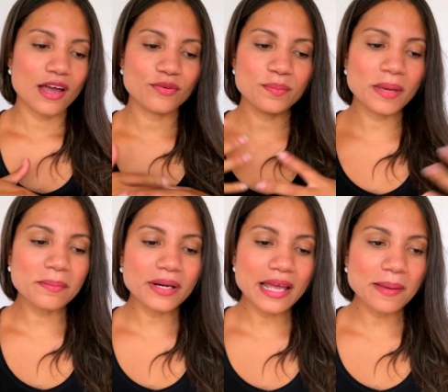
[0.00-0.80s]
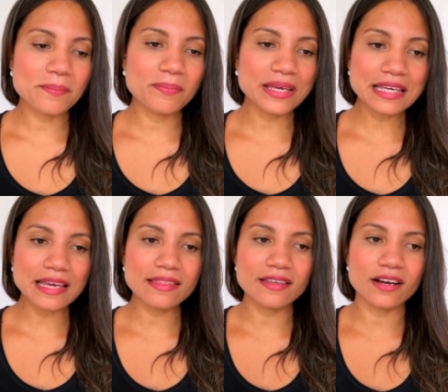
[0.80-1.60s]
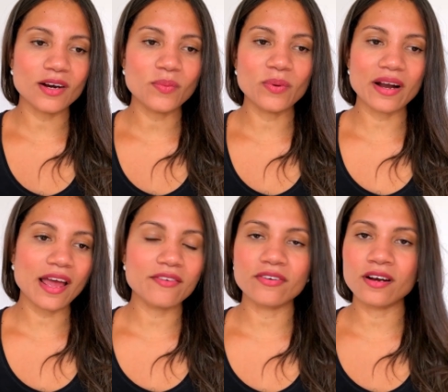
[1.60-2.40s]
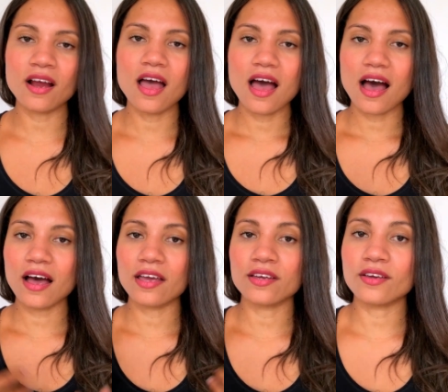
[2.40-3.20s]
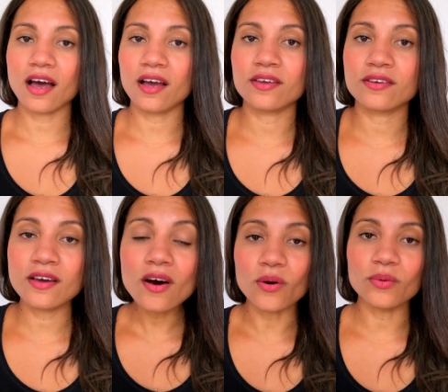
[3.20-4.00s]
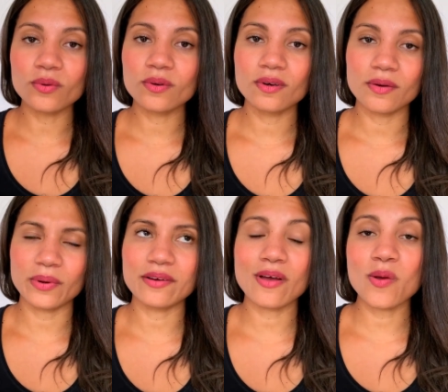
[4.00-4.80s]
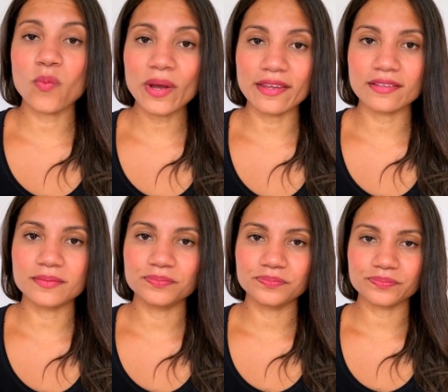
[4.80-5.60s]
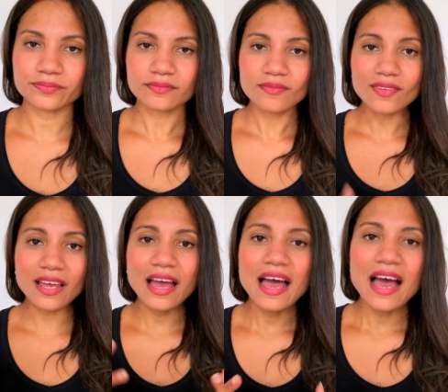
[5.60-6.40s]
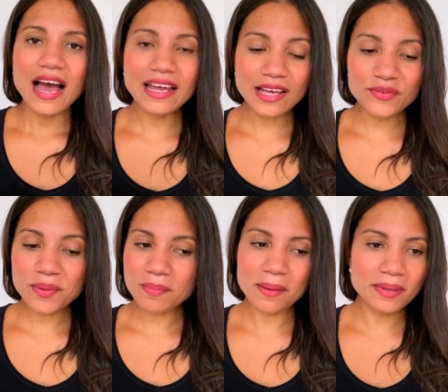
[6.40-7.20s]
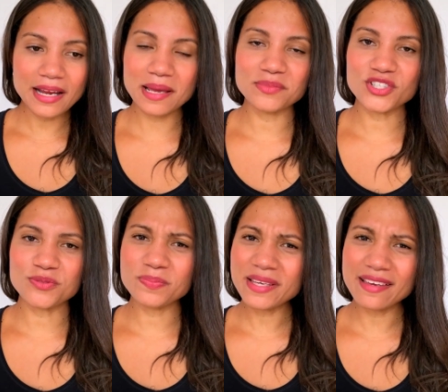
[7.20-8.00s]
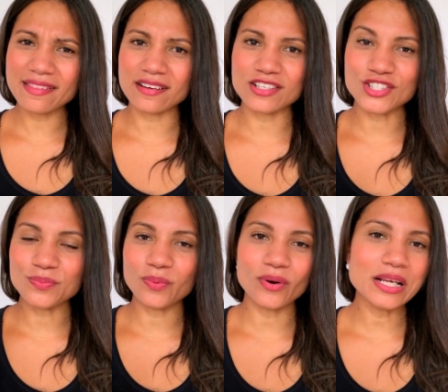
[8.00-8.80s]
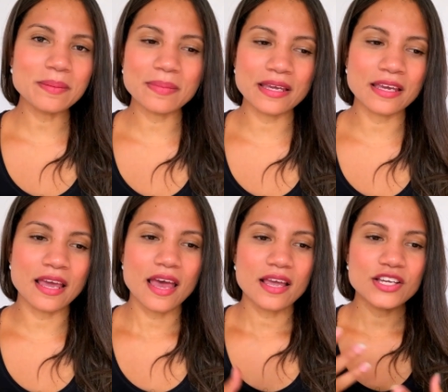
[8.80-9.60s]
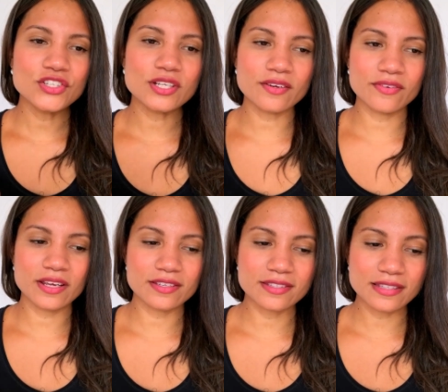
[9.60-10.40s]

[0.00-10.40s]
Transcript: I remember him being there wherever I go, wherever I went. And I remember him just being there and supporting me each and every